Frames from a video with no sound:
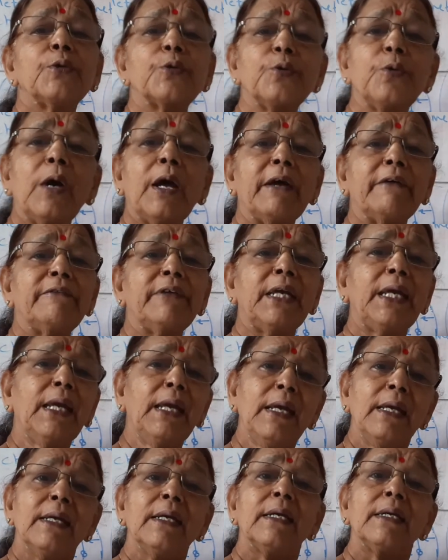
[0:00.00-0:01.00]
to have
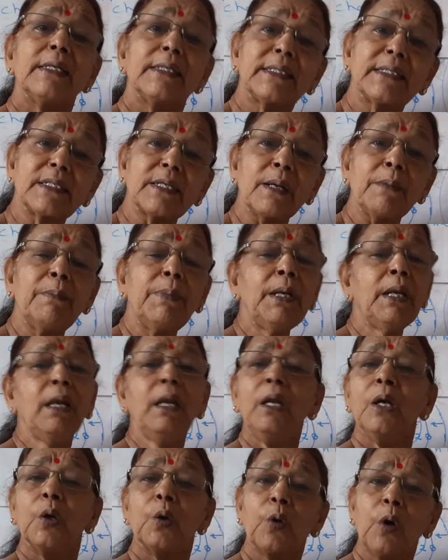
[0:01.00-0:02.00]
a
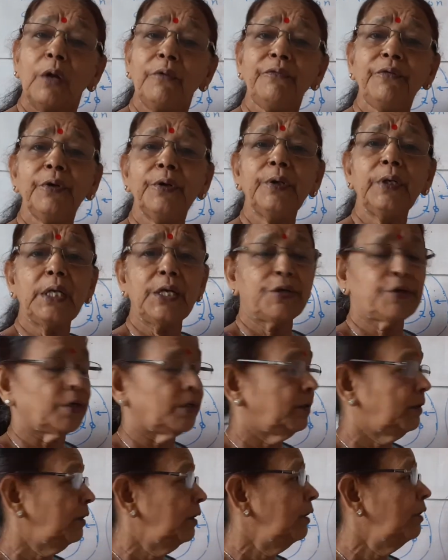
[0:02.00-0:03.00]
stable
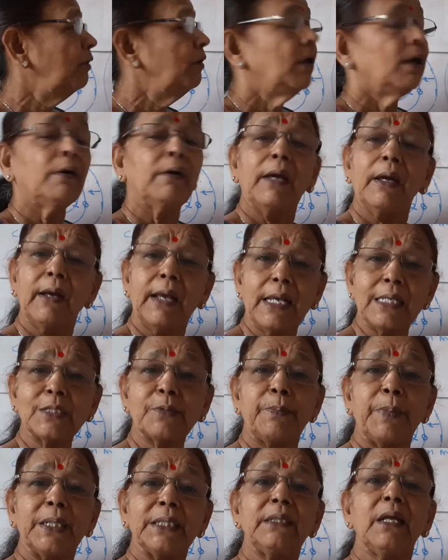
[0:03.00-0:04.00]
configuration as
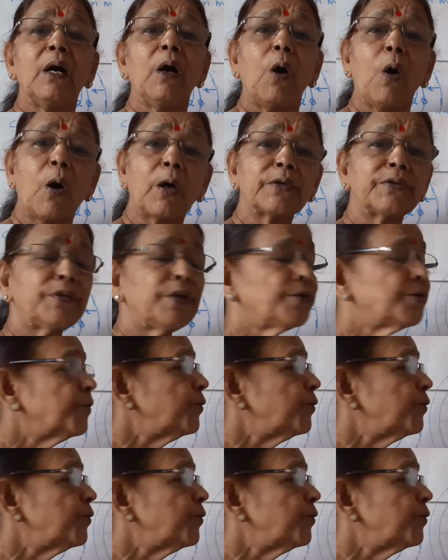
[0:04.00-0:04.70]
per the octet